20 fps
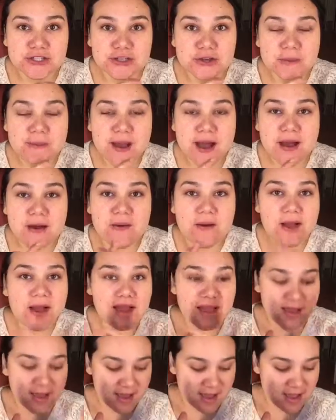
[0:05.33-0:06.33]
to you about
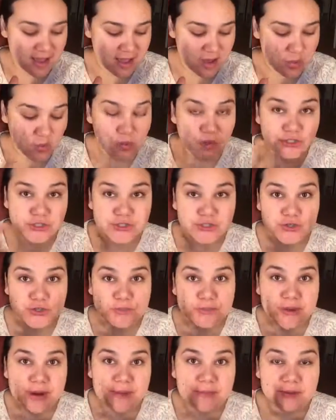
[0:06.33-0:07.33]
what to do to
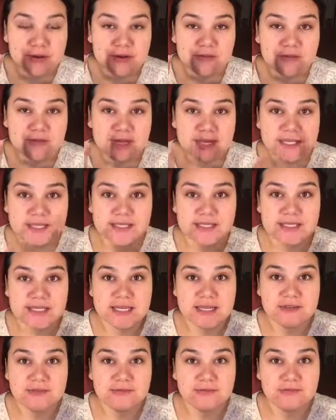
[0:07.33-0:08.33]
prep your face
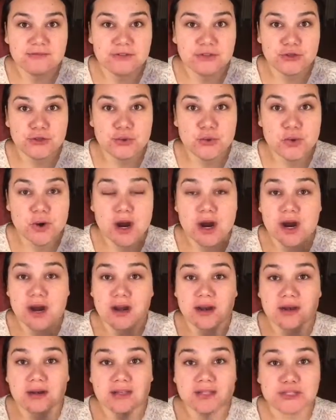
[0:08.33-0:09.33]
if you
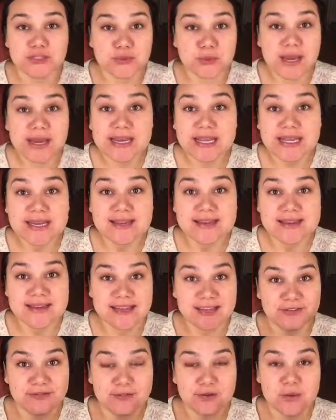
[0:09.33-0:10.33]
are sweaty,
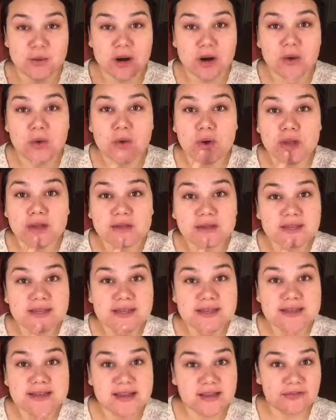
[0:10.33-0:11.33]
if you are
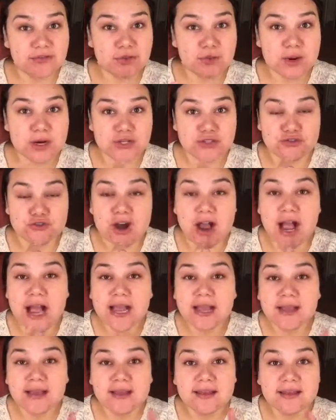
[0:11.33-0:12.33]
oily, if you are
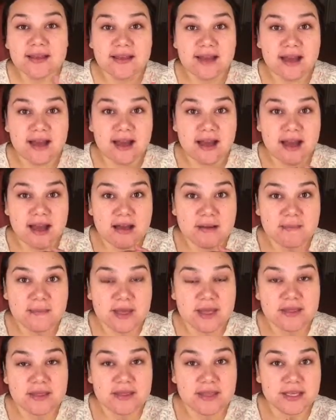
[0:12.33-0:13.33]
dry.
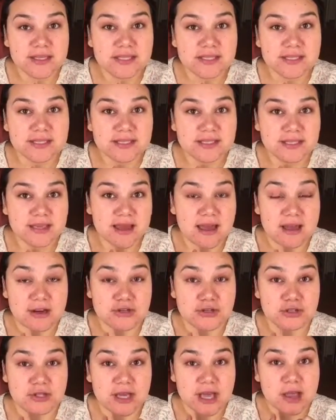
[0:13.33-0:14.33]
This
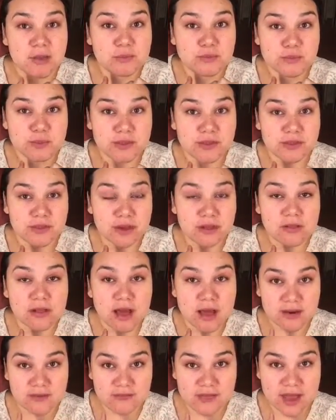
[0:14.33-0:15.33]
actually helps with a
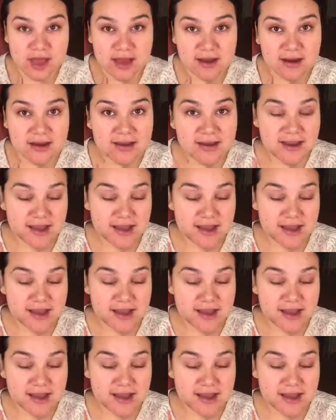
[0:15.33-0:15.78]
lot of that.